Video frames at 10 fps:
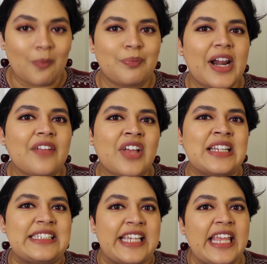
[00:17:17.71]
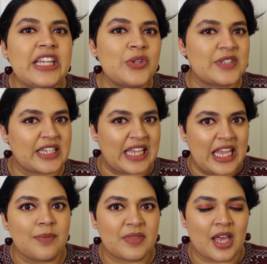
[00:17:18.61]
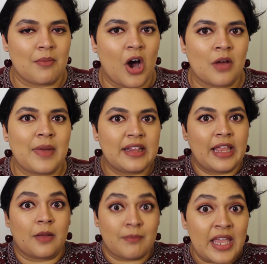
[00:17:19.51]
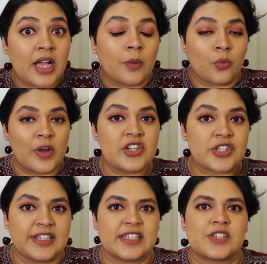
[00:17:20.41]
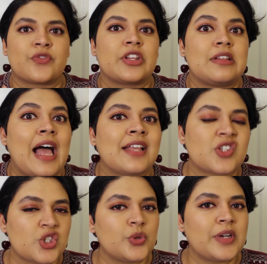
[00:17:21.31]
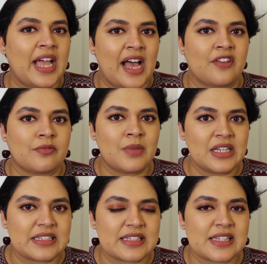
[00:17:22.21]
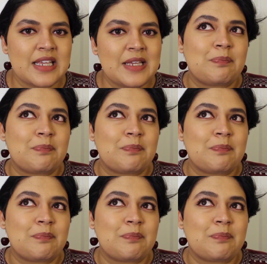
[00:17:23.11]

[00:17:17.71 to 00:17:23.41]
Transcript: But I've continued to keep them on my like makeup wish list for the last 2.5 months